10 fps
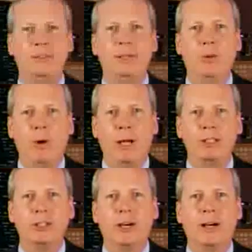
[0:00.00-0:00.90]
to be a
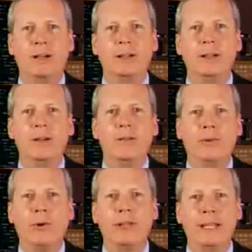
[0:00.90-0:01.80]
watchdog
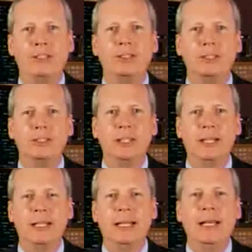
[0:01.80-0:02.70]
for the SEC.